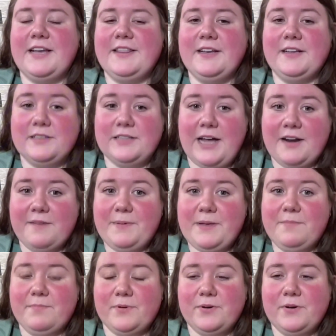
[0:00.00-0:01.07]
I think a lot of
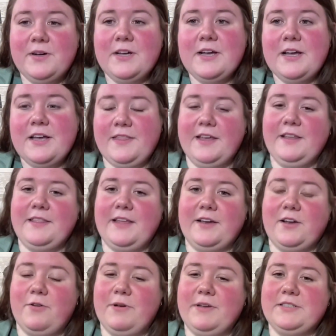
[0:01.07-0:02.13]
people think
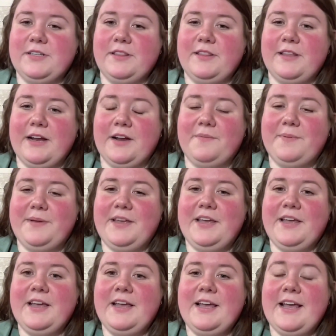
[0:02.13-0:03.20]
that going to
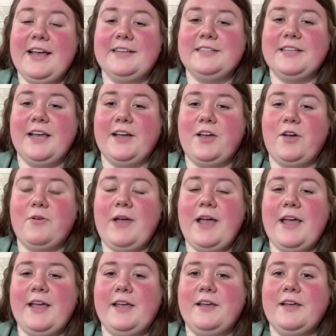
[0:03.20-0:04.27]
therapy is like,
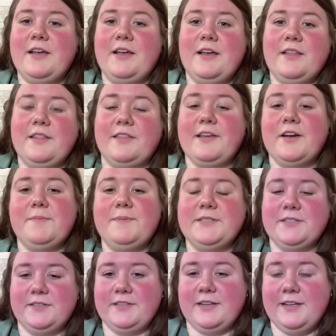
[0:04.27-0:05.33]
okay, the
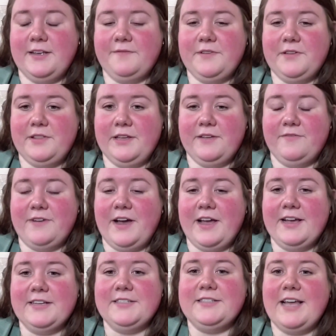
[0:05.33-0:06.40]
therapist is going to give you the
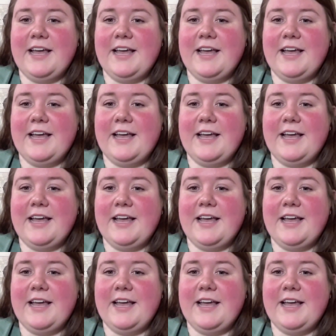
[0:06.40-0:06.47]
advice.